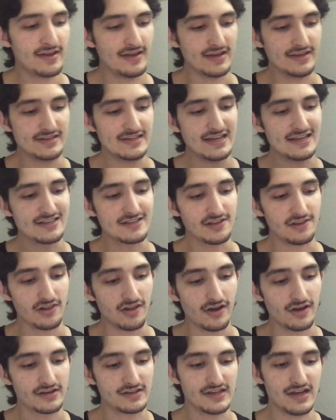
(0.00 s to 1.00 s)
It takes a
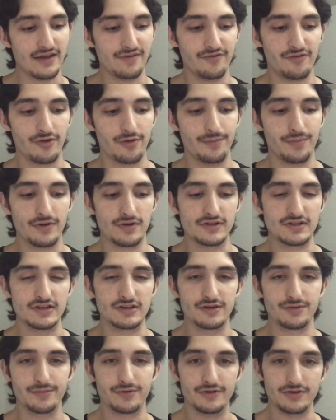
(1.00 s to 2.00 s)
long time for a person
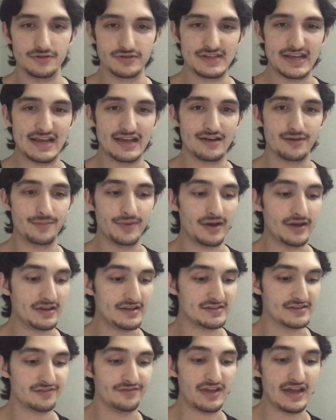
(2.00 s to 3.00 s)
to produce
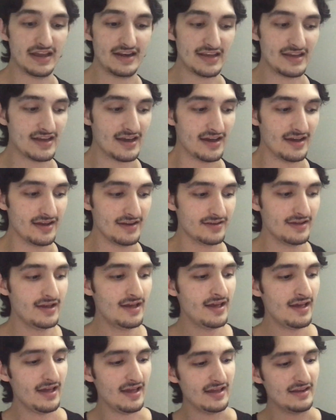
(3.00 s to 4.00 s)
antibodies of any kind,
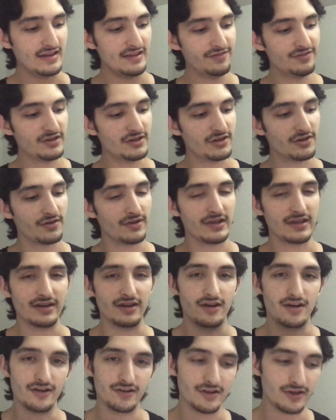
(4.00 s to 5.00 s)
and even during an
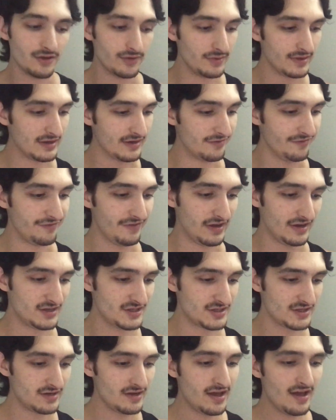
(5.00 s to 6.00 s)
ongoing
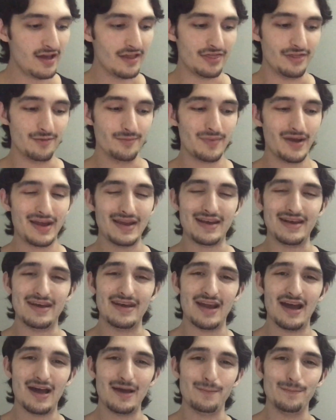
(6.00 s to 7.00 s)
infection, there might
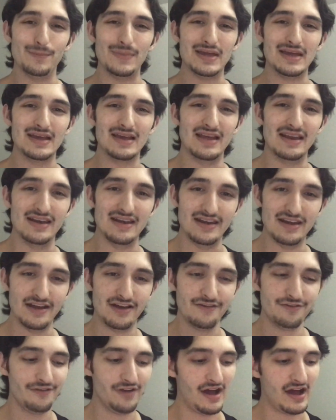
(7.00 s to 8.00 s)
not be
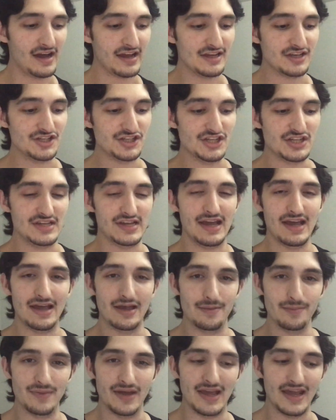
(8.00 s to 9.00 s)
enough
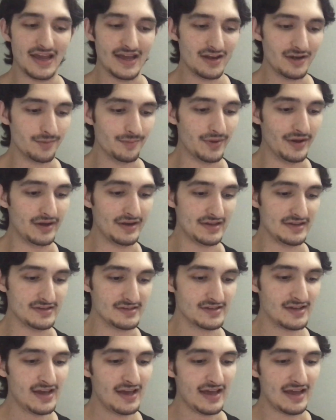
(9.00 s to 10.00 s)
IgM
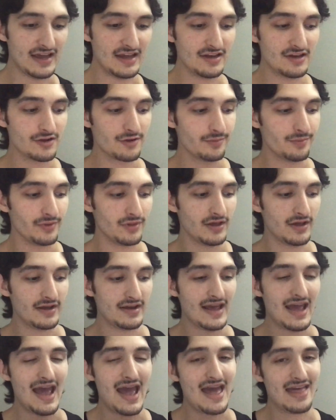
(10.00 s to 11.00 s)
antibodies in your
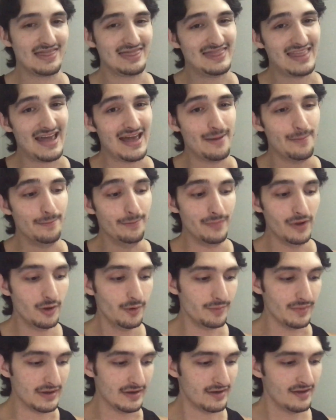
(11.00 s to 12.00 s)
blood at that
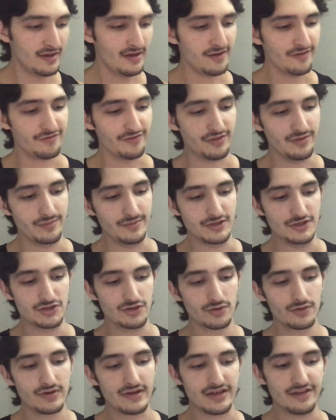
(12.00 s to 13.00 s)
moment for the
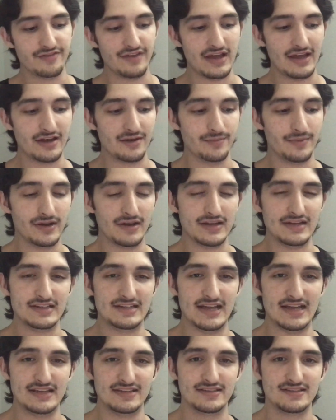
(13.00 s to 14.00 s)
majority of antibody
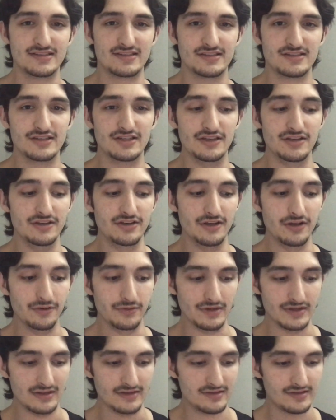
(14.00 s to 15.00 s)
tests to
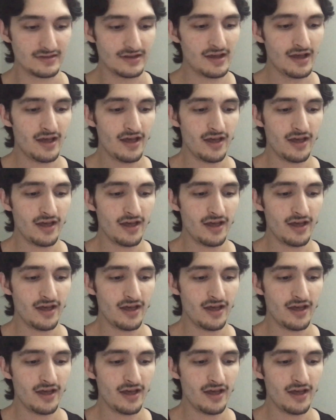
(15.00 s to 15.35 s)
notice.